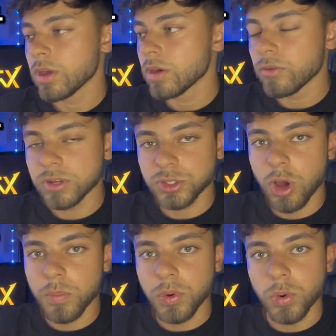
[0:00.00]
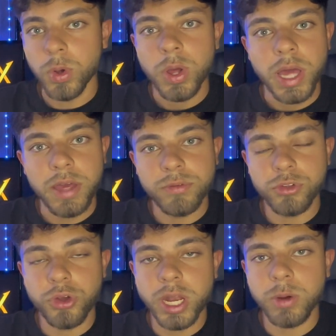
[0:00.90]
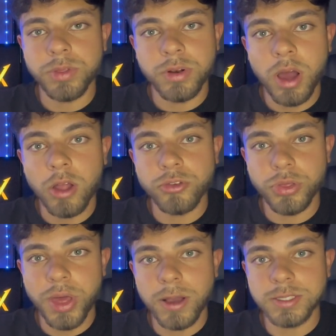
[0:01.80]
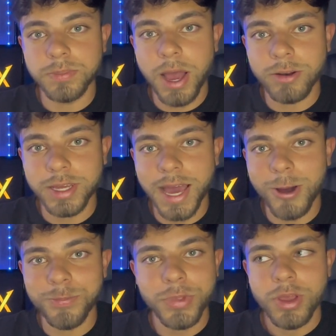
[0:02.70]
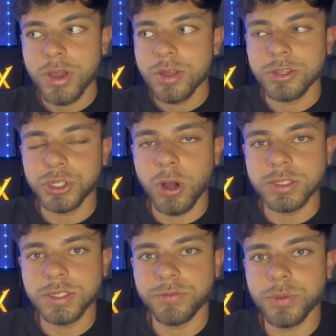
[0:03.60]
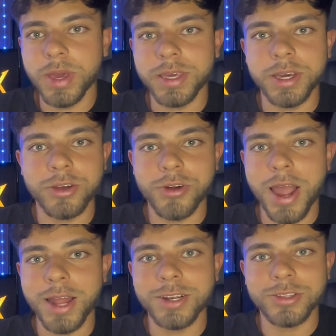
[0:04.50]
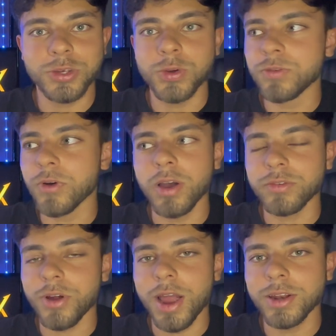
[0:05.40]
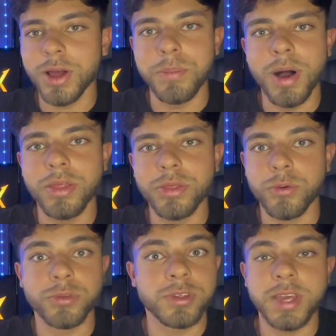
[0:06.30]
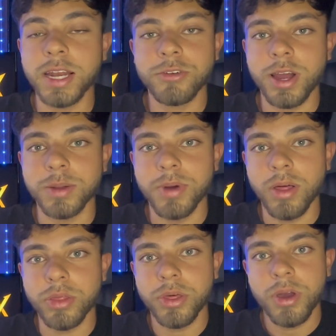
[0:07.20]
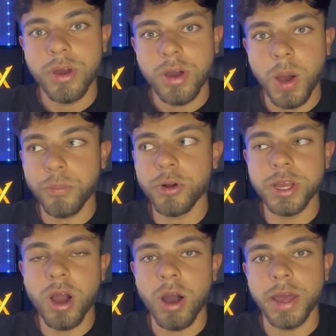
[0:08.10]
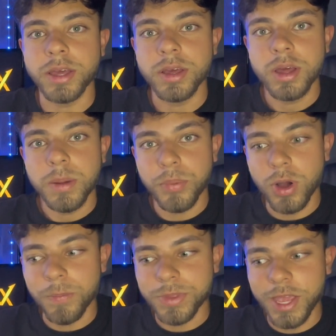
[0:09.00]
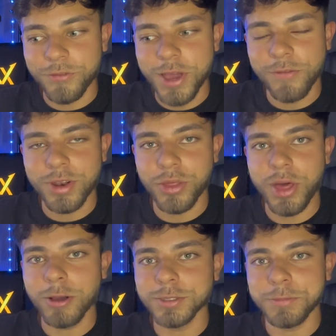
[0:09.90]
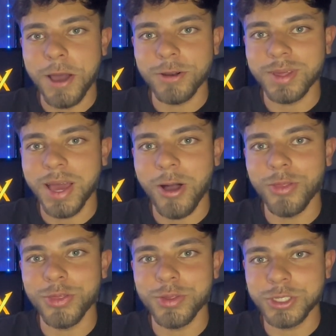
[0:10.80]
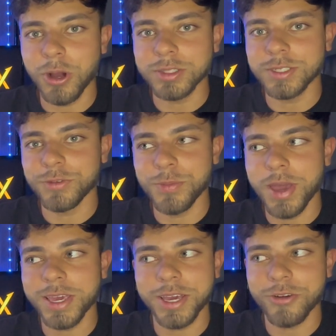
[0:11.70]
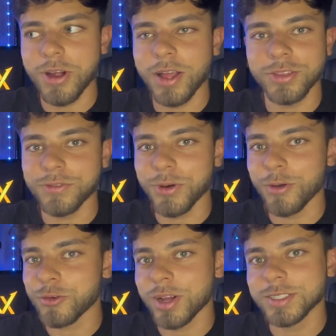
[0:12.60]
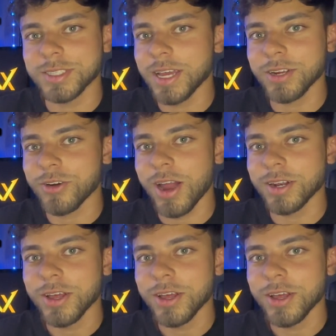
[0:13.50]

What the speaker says: For example, if you're trading with an £100,000 account, the chances of you making £1,000 to £5,000 a month or to £10,000 a month are pretty high. But if you have an £1,000 account, the chances of you making £1,000 to £5,000 to £10,000